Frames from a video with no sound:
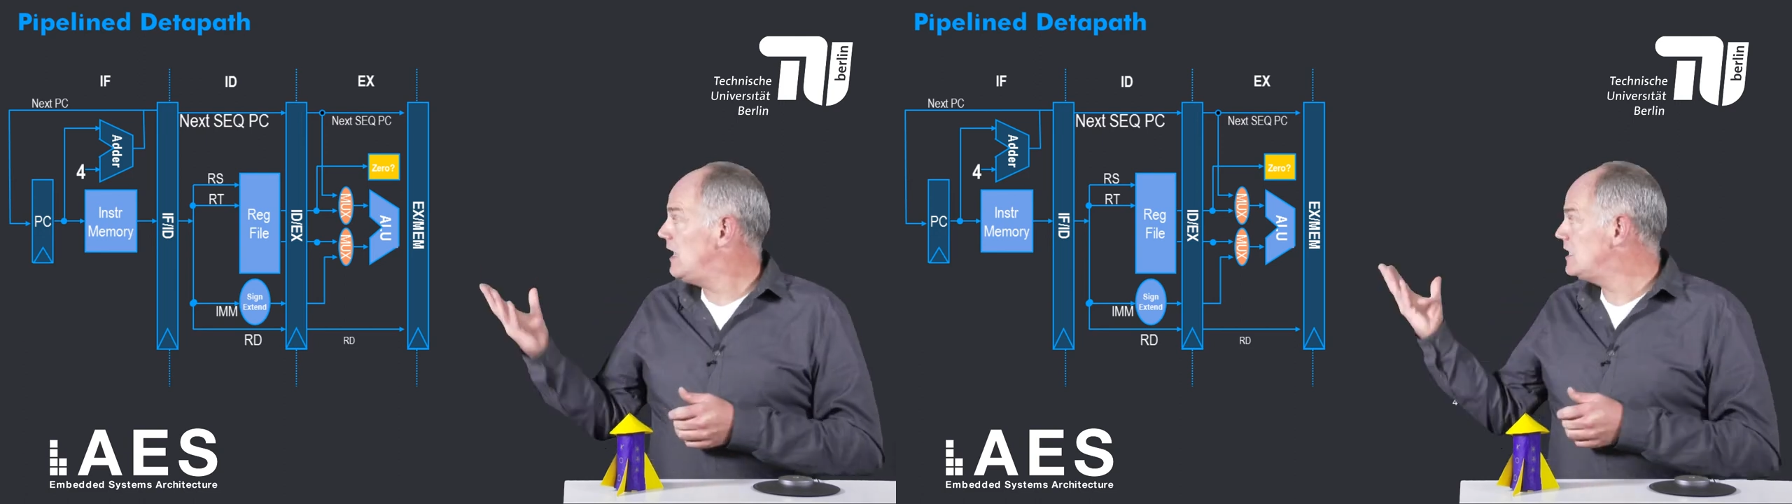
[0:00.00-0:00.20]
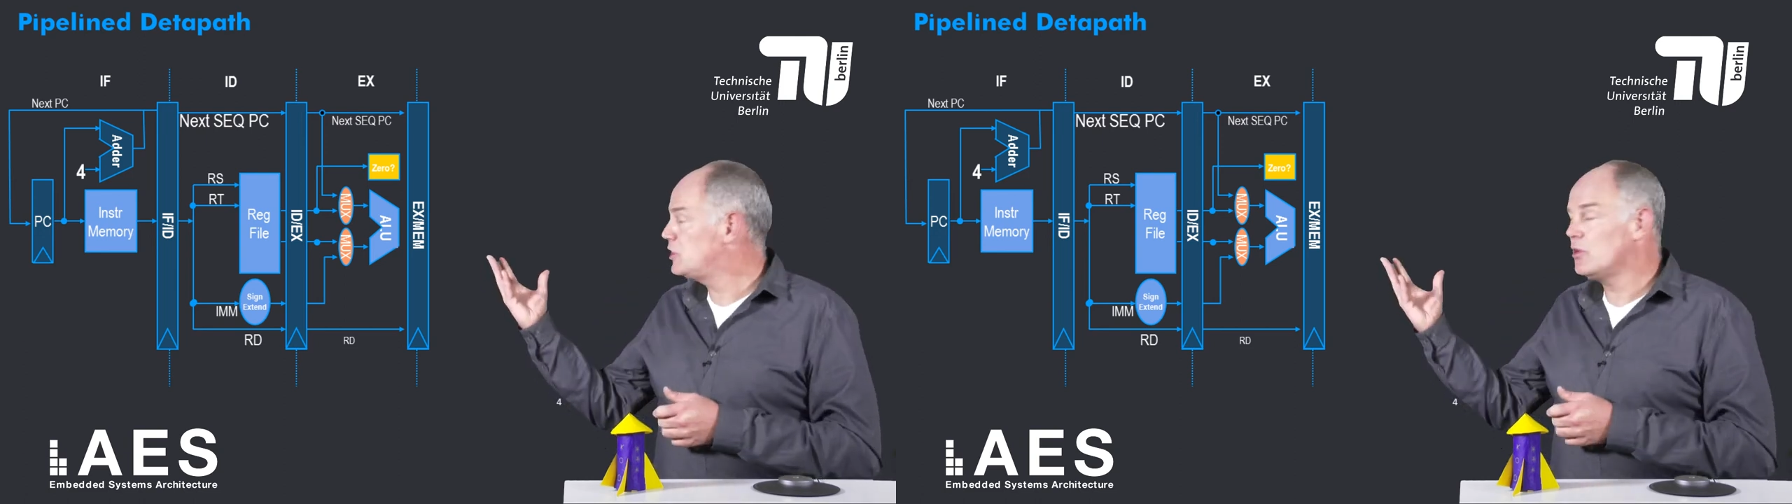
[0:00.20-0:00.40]

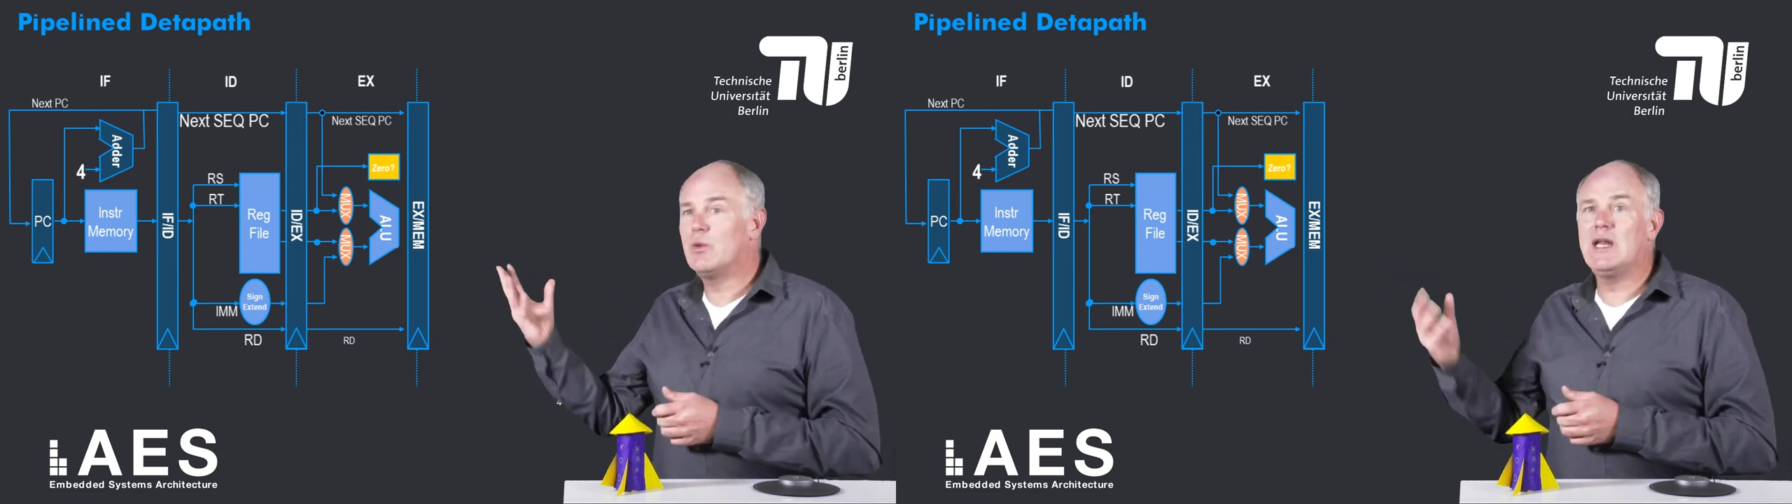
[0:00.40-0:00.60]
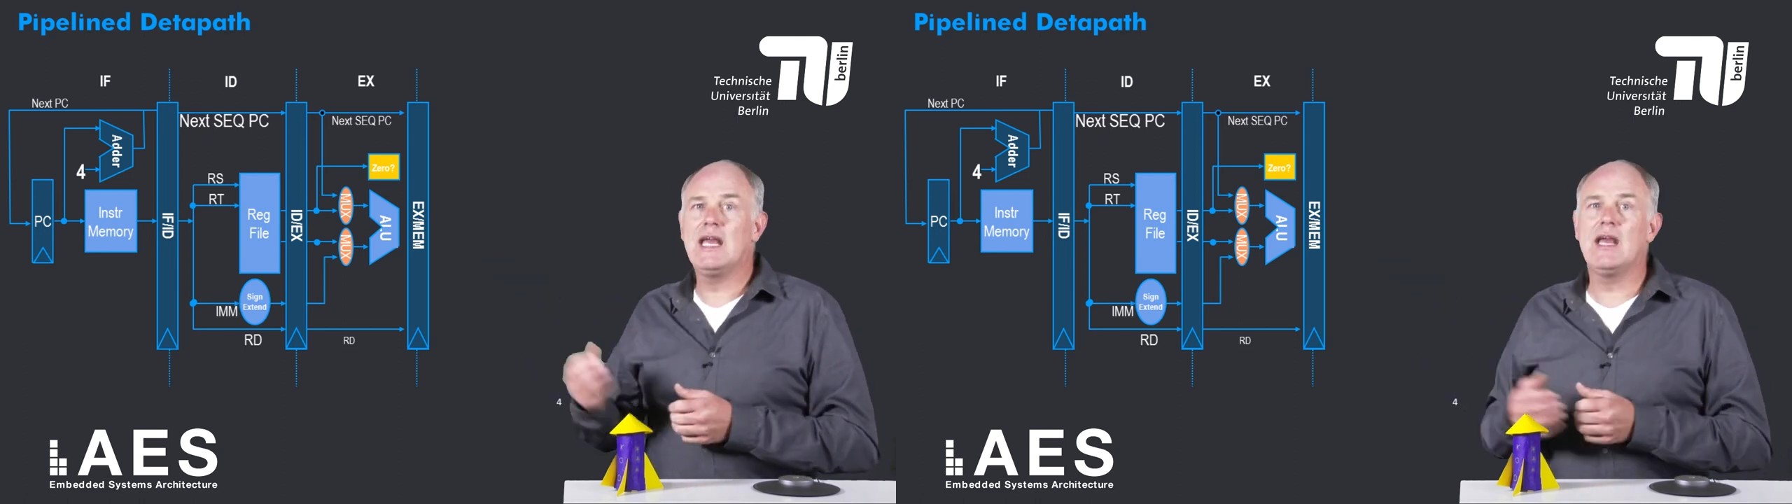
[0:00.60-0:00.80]
as
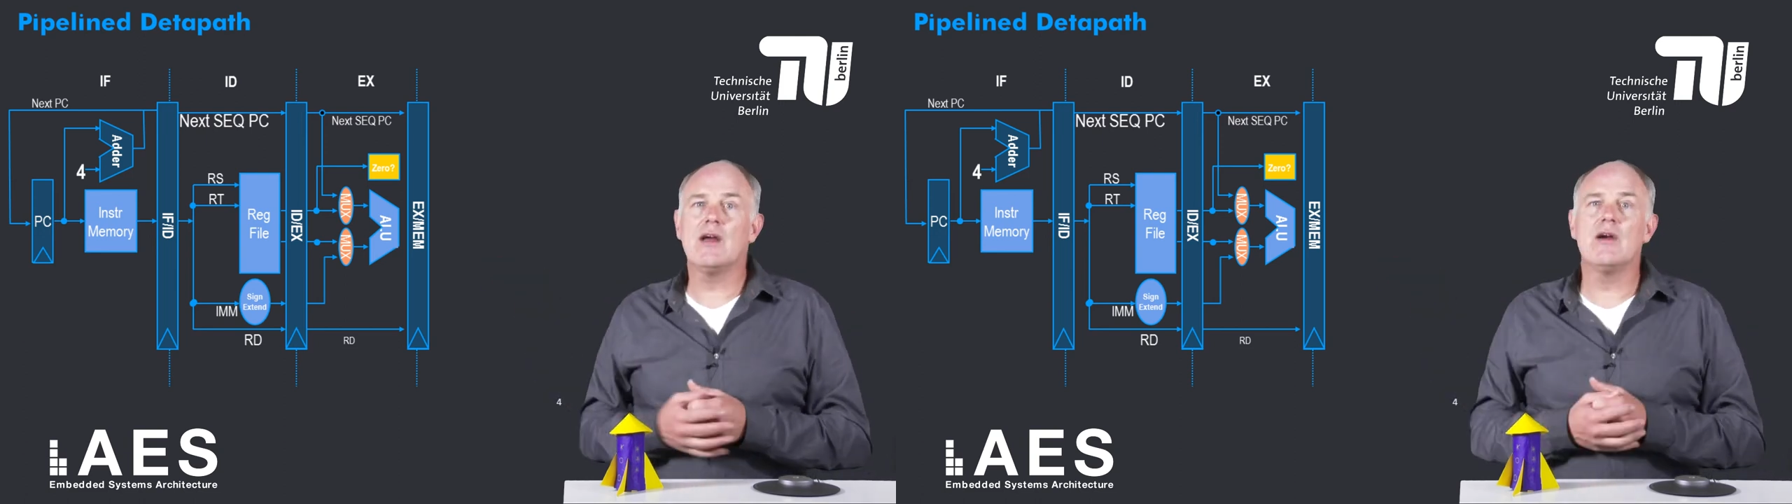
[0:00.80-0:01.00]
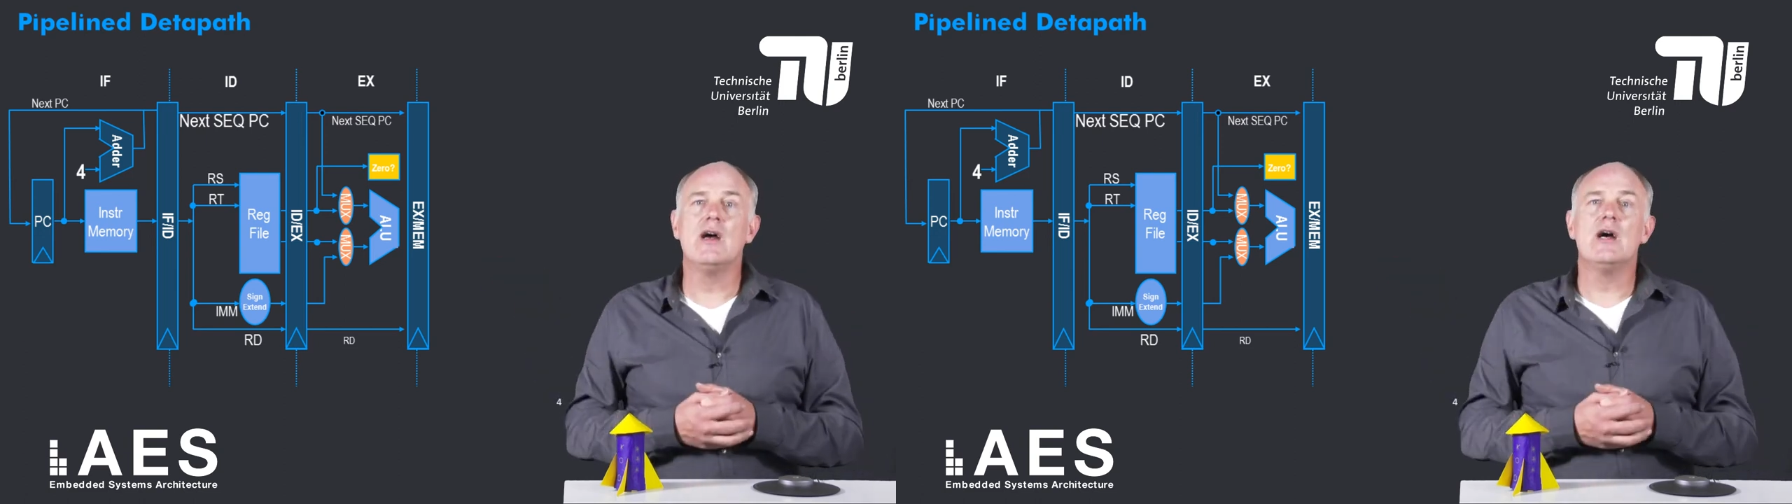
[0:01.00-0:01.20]
shown
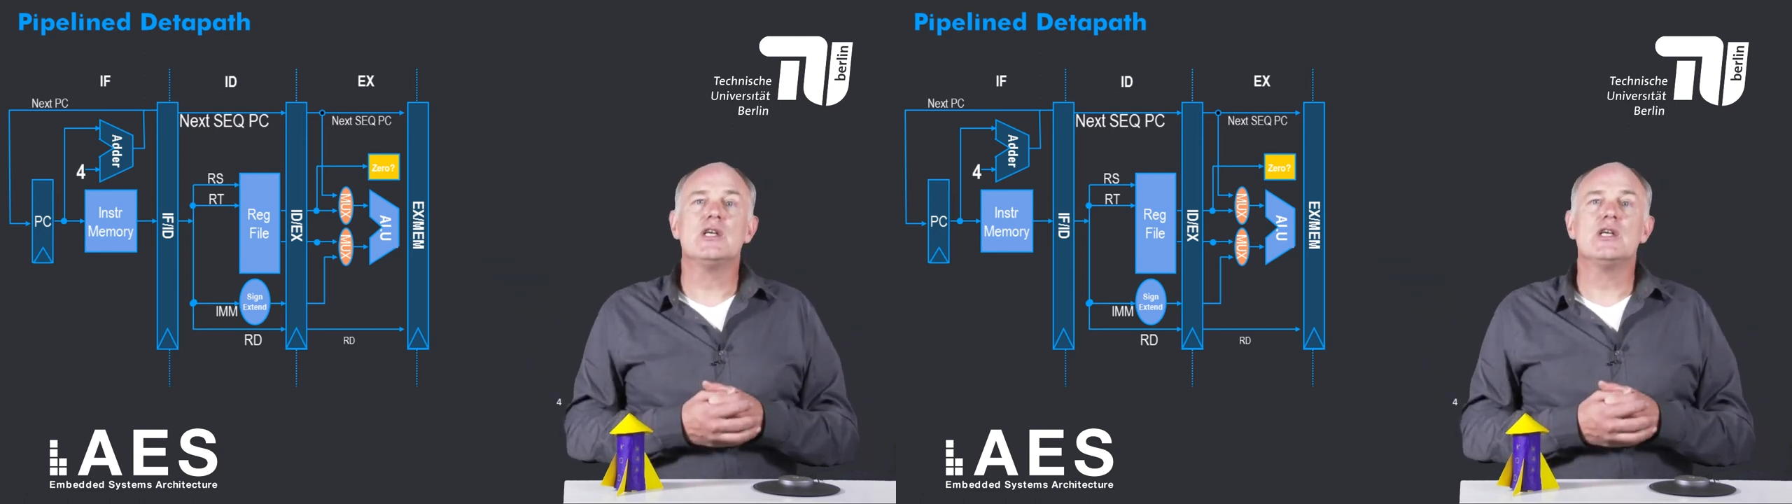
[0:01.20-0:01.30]
here,